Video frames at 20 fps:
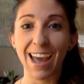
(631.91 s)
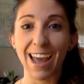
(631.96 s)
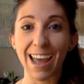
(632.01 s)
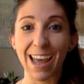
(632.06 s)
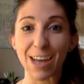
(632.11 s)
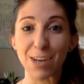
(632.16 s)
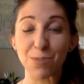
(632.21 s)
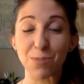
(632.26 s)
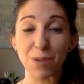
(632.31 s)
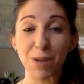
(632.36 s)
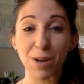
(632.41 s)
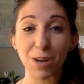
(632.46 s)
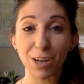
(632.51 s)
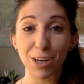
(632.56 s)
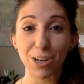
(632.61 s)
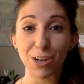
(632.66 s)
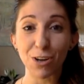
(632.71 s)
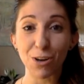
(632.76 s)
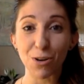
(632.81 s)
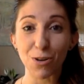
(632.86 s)
And we are
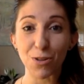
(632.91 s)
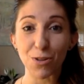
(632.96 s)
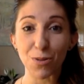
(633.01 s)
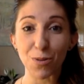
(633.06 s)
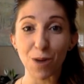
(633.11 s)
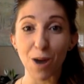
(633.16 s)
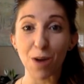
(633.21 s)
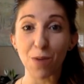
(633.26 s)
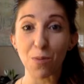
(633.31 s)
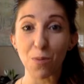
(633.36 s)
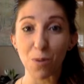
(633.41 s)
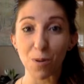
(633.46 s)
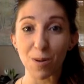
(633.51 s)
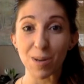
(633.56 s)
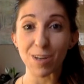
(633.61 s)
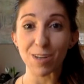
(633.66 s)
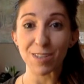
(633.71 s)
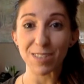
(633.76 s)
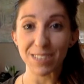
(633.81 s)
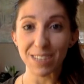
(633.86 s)
going to go through our
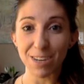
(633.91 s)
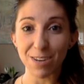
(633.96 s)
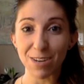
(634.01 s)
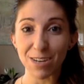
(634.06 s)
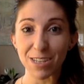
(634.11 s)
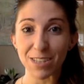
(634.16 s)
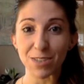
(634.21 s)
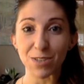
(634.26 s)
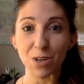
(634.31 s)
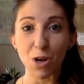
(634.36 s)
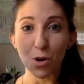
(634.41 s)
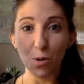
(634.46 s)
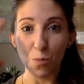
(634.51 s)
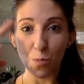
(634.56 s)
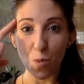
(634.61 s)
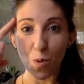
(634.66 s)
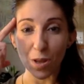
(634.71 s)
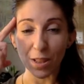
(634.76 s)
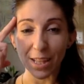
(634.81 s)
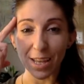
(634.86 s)
warrior series,
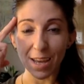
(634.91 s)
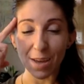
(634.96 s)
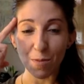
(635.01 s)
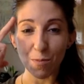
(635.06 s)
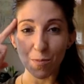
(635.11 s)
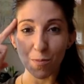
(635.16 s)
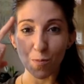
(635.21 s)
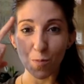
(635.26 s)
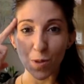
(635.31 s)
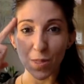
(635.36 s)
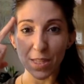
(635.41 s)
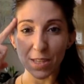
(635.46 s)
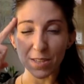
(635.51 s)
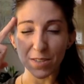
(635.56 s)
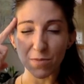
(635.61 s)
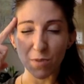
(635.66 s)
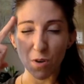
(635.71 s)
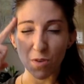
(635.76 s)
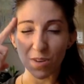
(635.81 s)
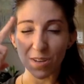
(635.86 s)
really with this
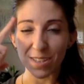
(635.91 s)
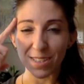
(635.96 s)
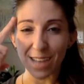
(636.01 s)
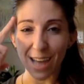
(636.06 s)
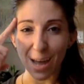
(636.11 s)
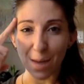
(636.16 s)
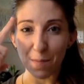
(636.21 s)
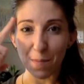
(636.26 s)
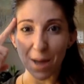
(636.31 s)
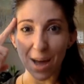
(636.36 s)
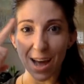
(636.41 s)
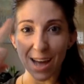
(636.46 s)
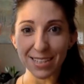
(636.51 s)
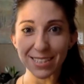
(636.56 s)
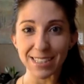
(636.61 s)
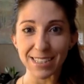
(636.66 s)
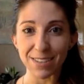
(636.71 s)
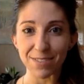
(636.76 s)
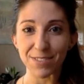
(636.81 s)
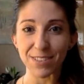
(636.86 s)
focus on
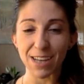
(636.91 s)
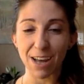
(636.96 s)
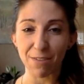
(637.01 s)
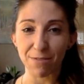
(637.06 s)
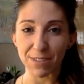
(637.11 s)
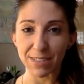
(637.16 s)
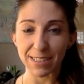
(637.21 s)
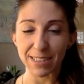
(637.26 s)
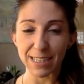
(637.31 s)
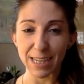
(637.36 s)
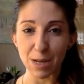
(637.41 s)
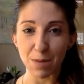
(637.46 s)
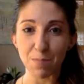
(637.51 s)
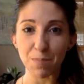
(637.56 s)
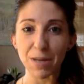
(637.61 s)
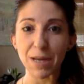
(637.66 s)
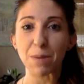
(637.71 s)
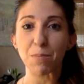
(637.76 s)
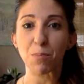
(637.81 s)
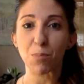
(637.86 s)
positive self-esteem,
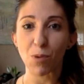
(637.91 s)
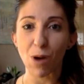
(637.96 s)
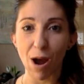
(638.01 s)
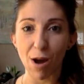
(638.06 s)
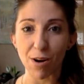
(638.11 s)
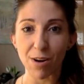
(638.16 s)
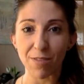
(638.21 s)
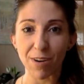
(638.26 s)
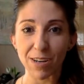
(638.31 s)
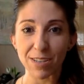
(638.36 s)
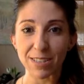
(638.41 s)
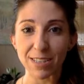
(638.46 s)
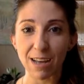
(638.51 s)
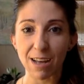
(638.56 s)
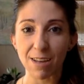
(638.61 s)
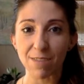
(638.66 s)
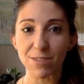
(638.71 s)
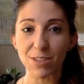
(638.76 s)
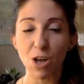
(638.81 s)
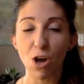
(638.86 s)
being proud of
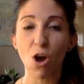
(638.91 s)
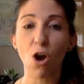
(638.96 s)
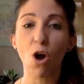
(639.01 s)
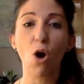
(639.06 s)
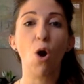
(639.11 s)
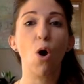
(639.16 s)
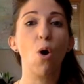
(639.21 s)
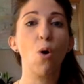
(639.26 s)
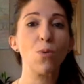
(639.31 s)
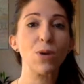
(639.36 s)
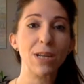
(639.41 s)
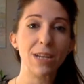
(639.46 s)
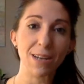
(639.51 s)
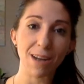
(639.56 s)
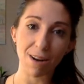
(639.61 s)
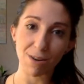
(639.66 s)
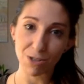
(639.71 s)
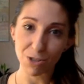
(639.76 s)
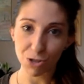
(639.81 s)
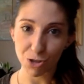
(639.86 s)
ourselves, owning
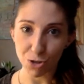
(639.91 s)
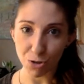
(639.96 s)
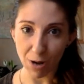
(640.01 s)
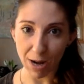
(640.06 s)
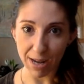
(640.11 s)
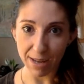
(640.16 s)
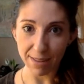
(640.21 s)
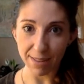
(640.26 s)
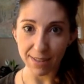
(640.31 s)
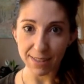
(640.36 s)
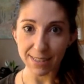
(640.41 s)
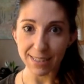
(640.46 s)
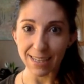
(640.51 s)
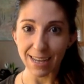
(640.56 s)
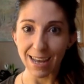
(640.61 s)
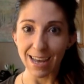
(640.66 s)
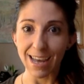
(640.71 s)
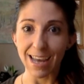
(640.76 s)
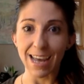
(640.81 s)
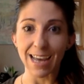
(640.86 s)
our strengths,
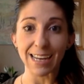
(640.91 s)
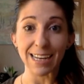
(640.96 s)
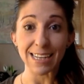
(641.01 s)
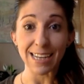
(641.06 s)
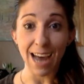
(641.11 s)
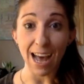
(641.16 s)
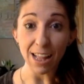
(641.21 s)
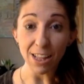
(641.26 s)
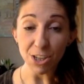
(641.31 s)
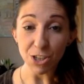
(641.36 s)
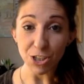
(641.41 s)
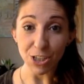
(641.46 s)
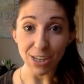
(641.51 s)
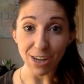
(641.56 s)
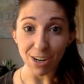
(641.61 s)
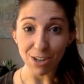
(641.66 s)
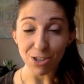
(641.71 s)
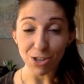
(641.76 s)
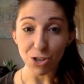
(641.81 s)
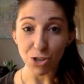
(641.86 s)
acknowledging
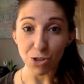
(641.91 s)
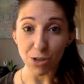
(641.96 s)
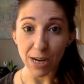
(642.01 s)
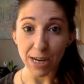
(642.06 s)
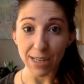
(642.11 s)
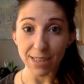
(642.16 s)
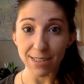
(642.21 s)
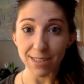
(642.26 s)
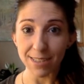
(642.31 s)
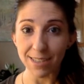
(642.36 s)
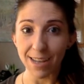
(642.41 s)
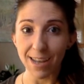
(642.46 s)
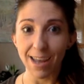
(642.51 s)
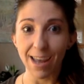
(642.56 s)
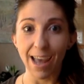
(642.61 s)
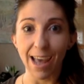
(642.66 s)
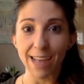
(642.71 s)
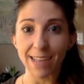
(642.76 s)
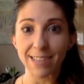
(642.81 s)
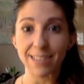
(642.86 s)
our strengths,
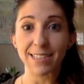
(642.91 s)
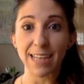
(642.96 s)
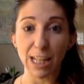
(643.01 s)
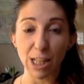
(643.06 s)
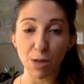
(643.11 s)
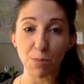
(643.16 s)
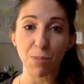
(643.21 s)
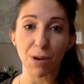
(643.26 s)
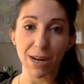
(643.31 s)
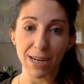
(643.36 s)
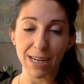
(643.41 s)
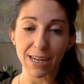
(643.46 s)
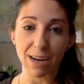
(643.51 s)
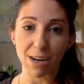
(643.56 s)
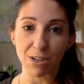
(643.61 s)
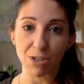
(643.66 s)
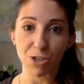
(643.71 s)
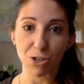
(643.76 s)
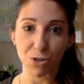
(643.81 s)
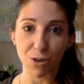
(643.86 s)
and celebrating
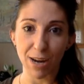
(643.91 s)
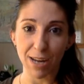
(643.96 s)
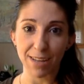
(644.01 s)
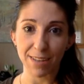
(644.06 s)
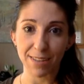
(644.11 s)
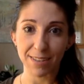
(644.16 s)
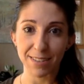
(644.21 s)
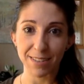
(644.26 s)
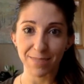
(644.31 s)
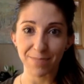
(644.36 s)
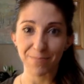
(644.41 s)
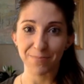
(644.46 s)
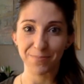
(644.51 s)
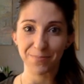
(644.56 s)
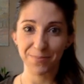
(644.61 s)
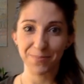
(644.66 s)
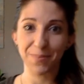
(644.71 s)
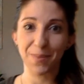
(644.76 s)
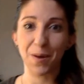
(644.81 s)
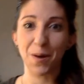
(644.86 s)
our strengths.
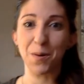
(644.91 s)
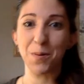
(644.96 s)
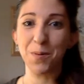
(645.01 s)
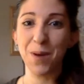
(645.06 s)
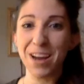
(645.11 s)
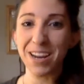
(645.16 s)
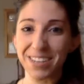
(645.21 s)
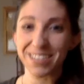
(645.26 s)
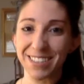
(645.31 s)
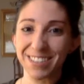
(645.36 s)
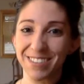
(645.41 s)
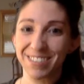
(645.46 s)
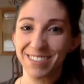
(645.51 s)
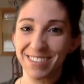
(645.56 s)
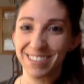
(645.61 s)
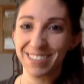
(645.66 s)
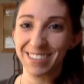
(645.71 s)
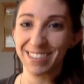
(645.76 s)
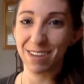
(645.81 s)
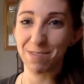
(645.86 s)
All right,
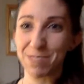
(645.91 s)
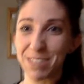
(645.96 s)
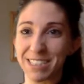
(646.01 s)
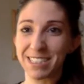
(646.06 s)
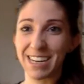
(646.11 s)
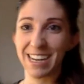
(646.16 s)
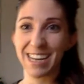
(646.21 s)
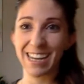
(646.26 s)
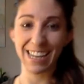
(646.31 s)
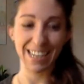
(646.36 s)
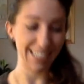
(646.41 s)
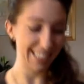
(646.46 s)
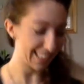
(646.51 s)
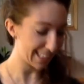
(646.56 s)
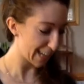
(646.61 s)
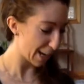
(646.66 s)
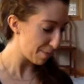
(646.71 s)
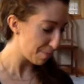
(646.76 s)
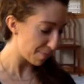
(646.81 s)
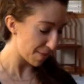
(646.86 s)
just taking a
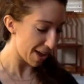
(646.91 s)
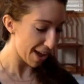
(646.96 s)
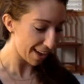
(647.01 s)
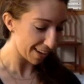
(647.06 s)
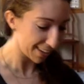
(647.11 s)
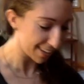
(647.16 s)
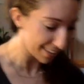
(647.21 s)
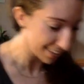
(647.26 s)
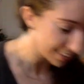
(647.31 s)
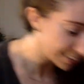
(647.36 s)
step back.